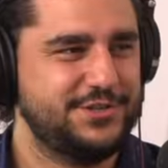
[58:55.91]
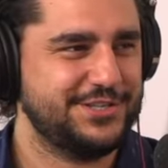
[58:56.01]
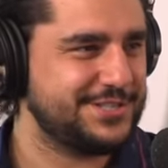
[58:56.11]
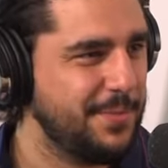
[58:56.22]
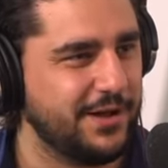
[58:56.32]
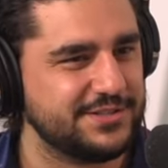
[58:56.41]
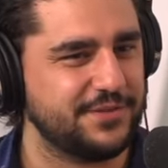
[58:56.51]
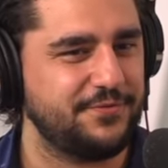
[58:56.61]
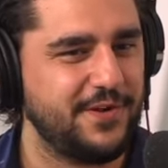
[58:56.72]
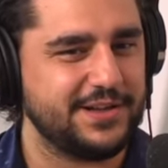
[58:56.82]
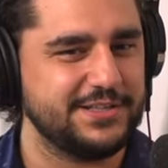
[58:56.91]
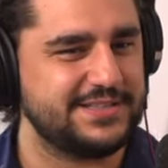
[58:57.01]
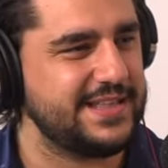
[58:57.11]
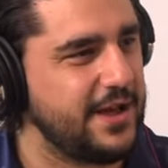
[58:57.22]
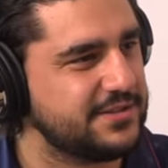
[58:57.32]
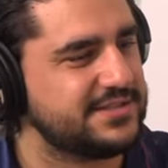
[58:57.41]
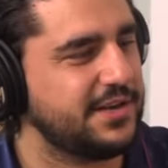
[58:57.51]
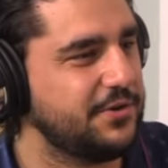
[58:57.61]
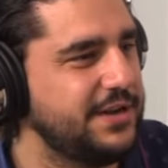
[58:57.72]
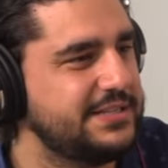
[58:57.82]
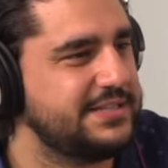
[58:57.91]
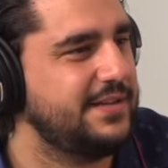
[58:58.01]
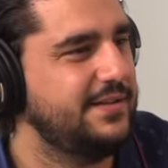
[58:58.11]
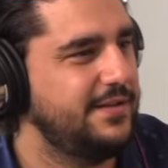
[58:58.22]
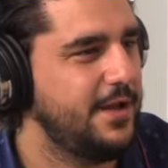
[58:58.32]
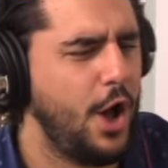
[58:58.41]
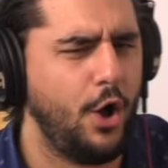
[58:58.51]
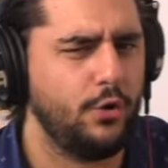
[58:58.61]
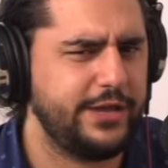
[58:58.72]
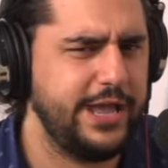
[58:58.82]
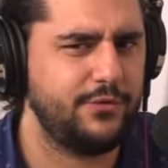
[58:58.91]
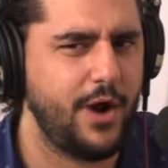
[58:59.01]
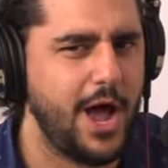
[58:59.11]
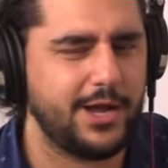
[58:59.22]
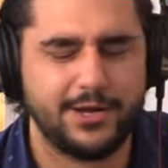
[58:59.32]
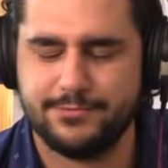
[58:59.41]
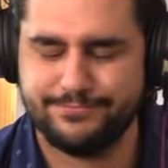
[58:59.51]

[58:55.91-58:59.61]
Just yeah. smells of fucking stale cigarettes. Yeah. Oh, Kid Rock.